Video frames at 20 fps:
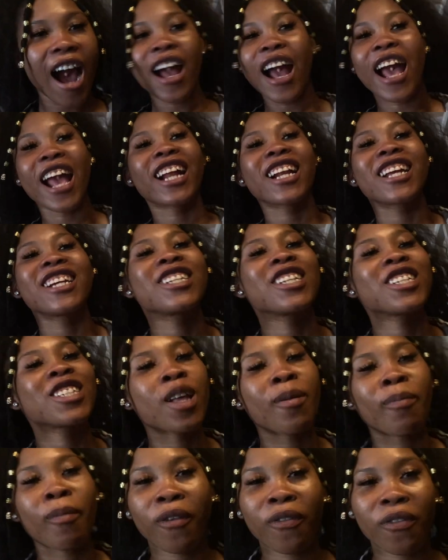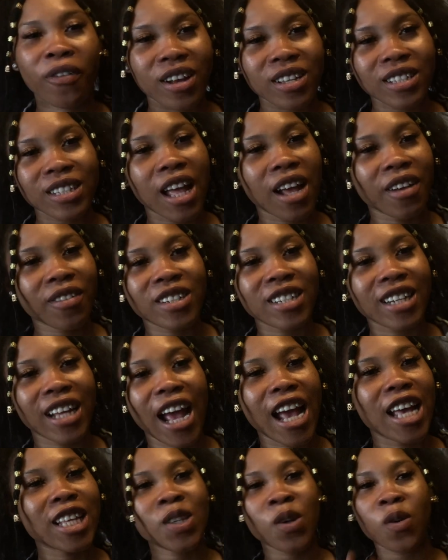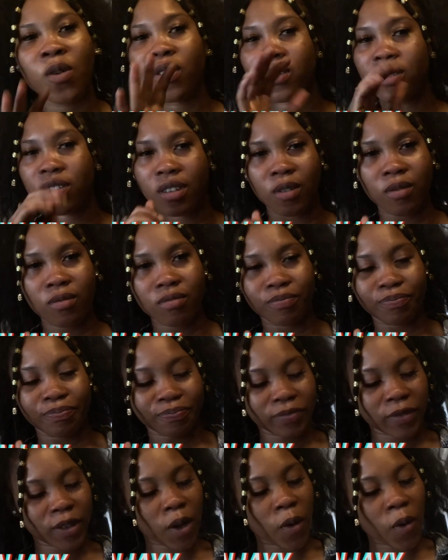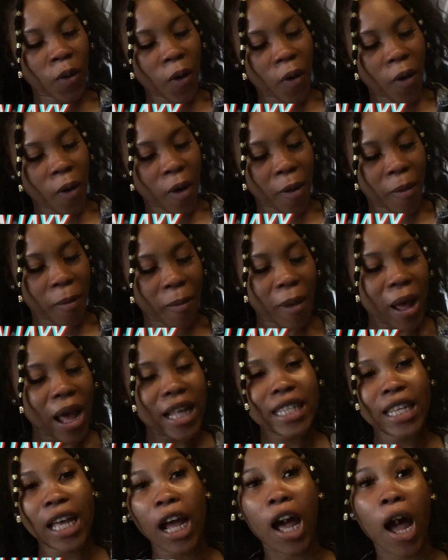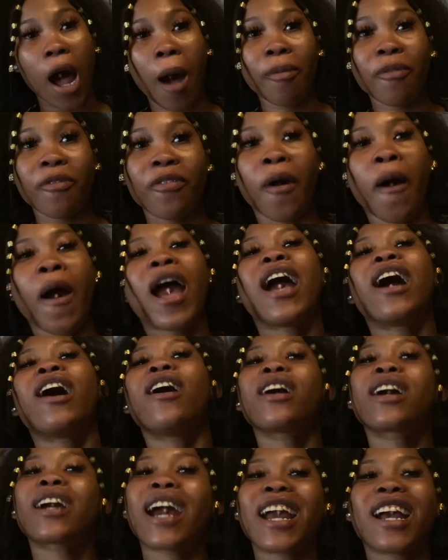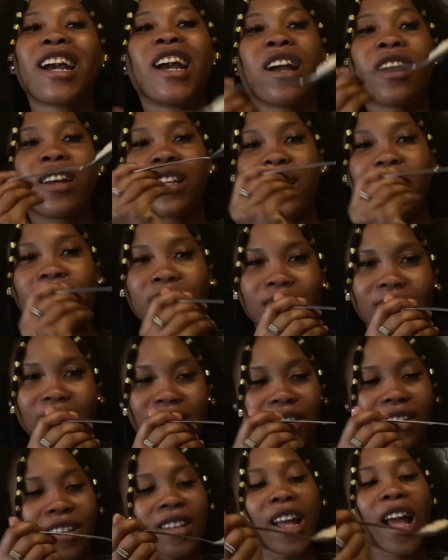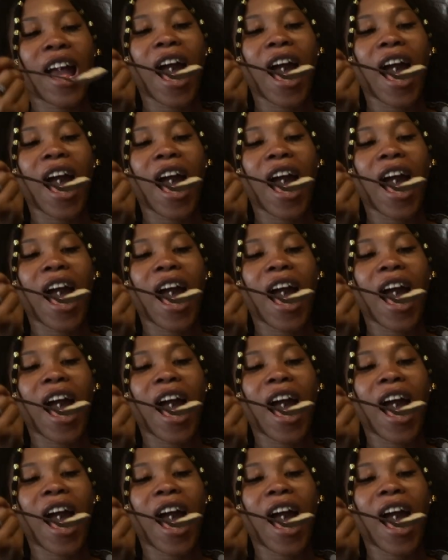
English is not my first language, guys, so don't plan. Technically. Okay, listen.